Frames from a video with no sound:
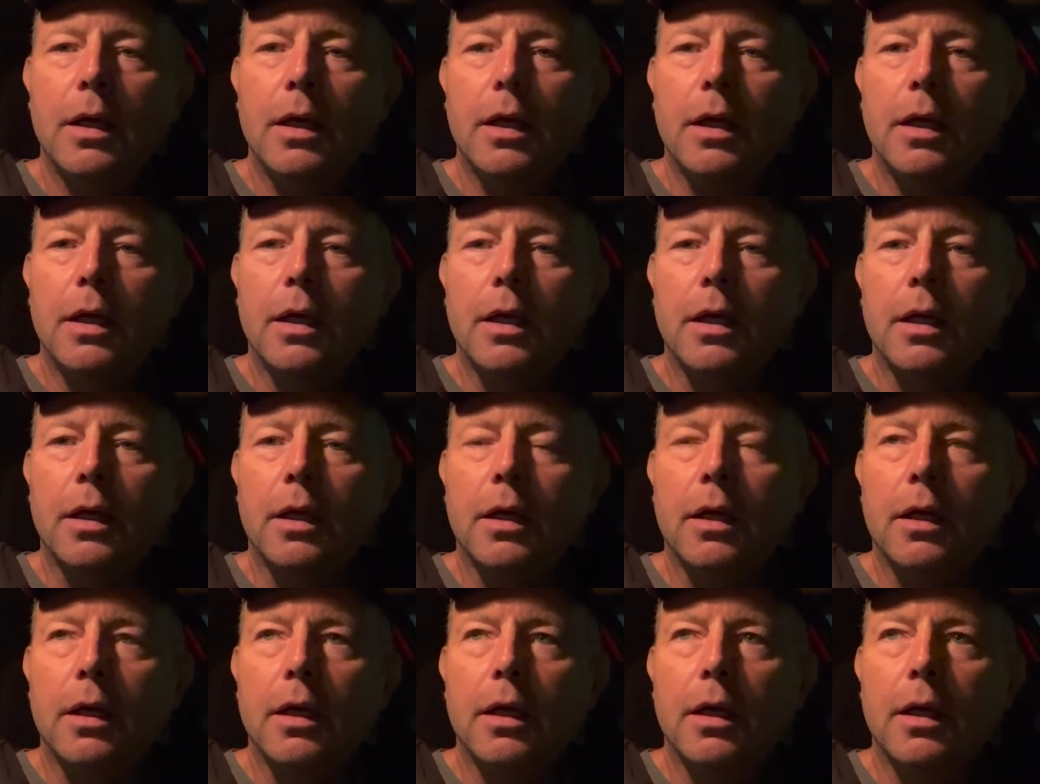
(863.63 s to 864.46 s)

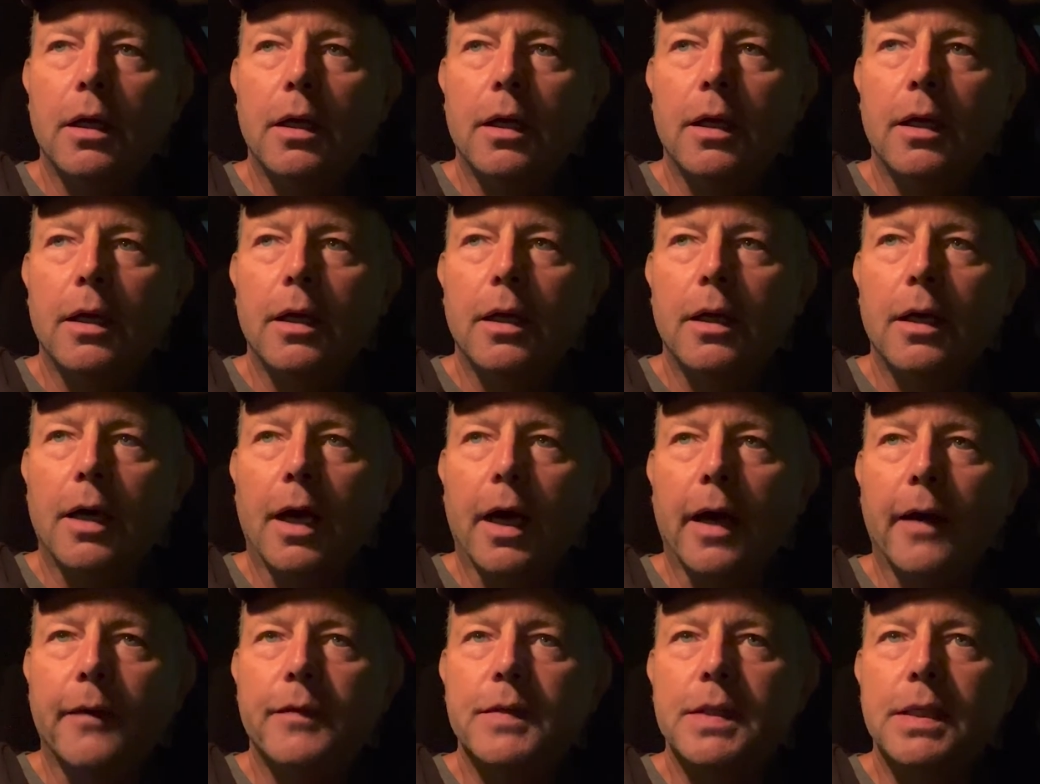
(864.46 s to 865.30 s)
And I
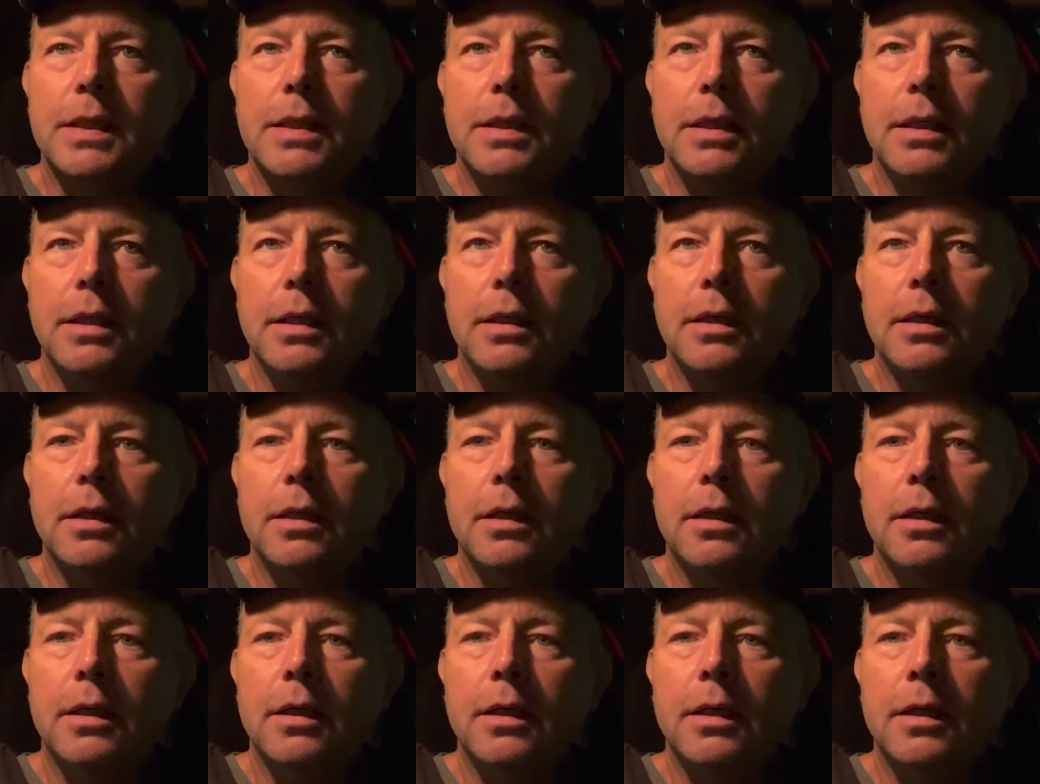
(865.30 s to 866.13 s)
haven't seen
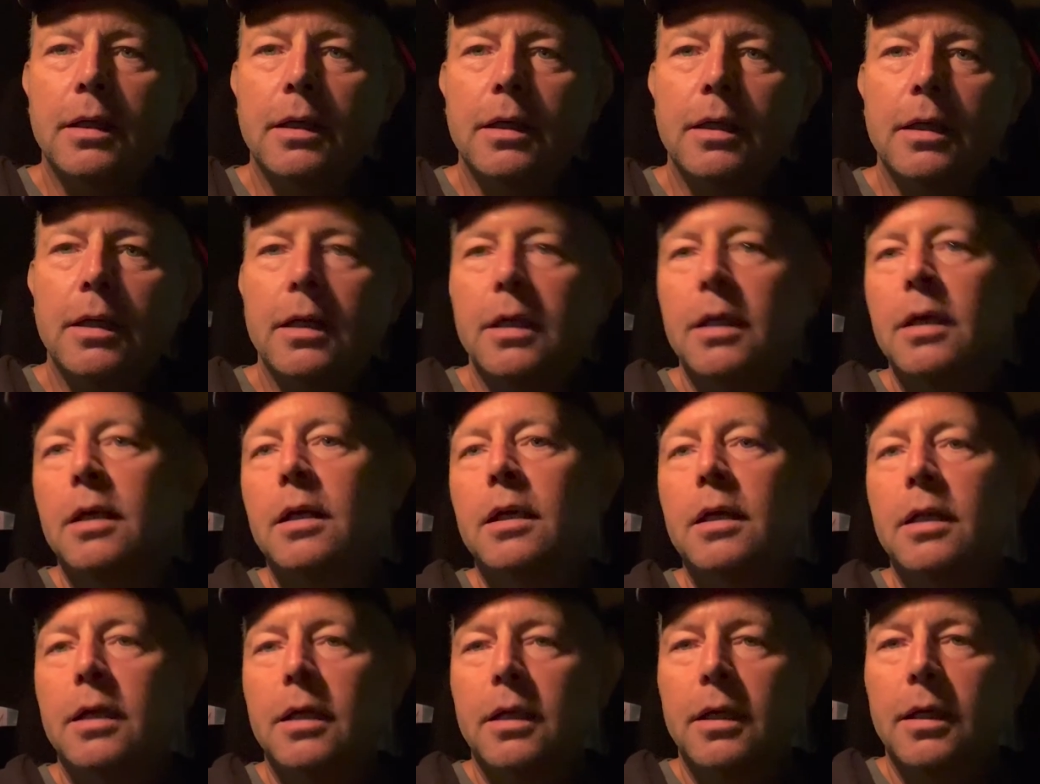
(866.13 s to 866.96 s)

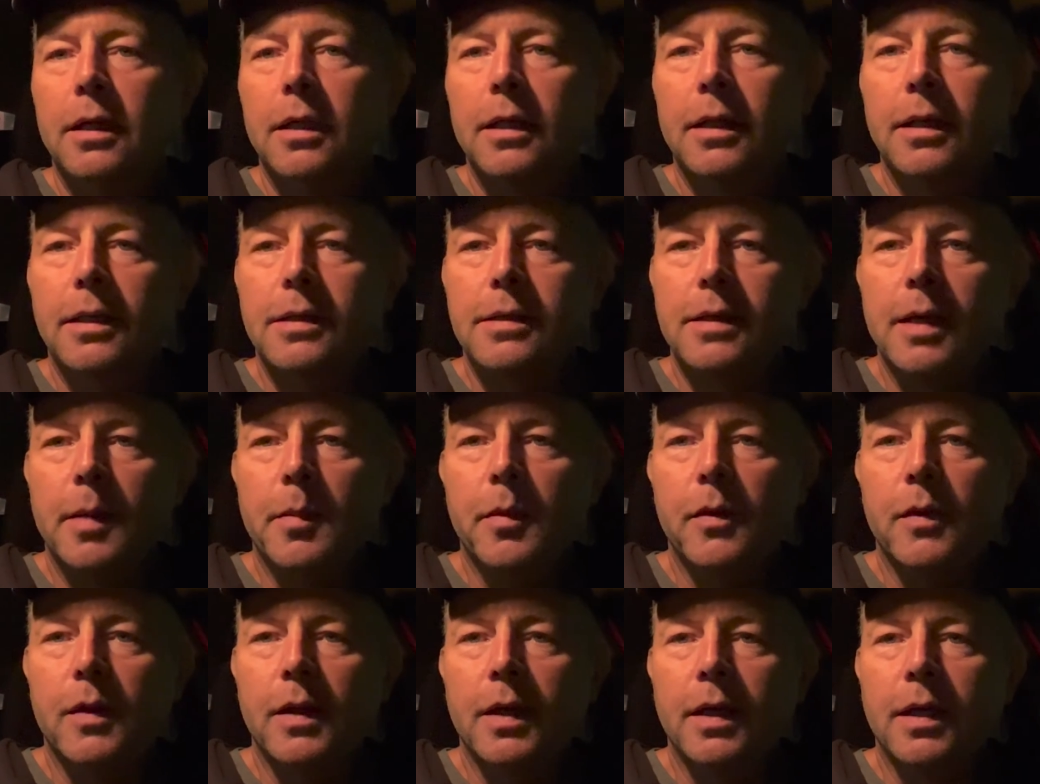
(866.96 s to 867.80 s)
this type
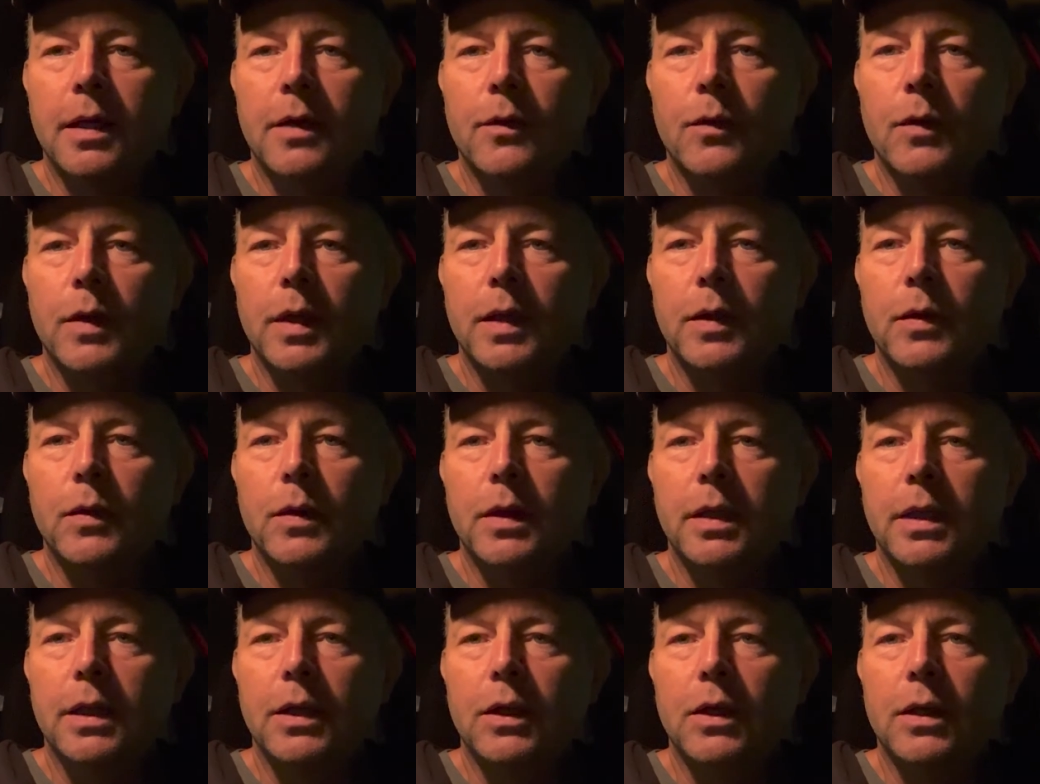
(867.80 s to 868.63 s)
of thing in a really,
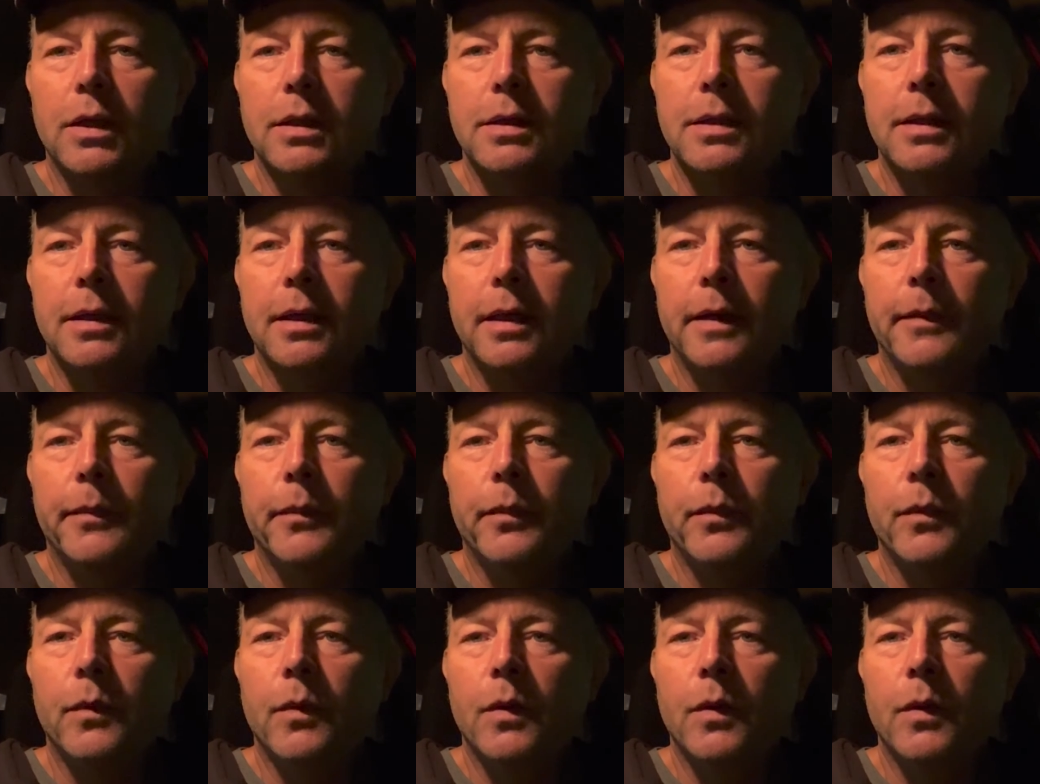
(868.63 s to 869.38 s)
really long time.